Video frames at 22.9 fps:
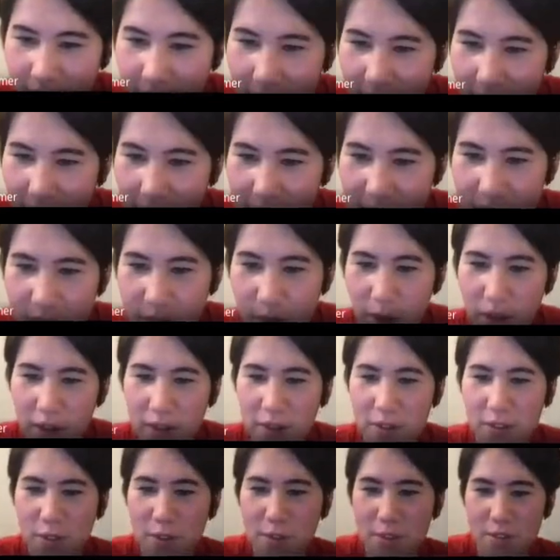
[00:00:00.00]
Yes, so
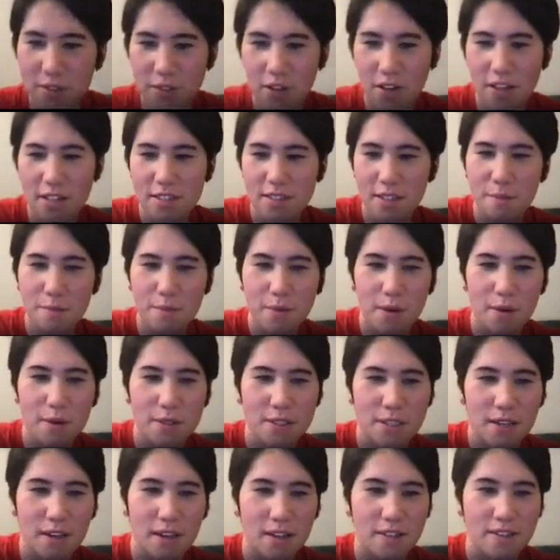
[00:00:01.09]
your neutrons and
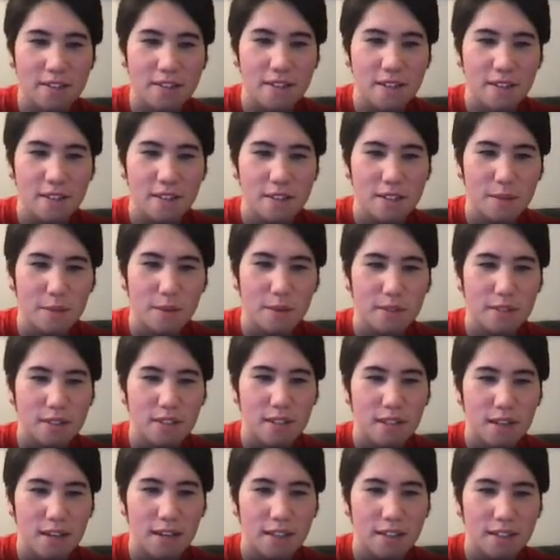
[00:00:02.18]
protons. So we'll
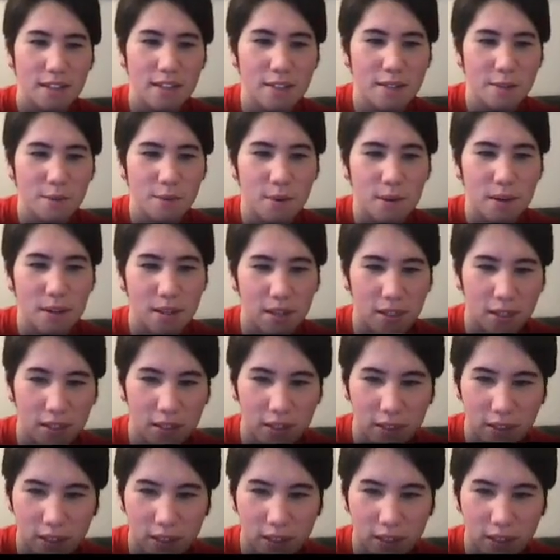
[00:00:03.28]
select this one.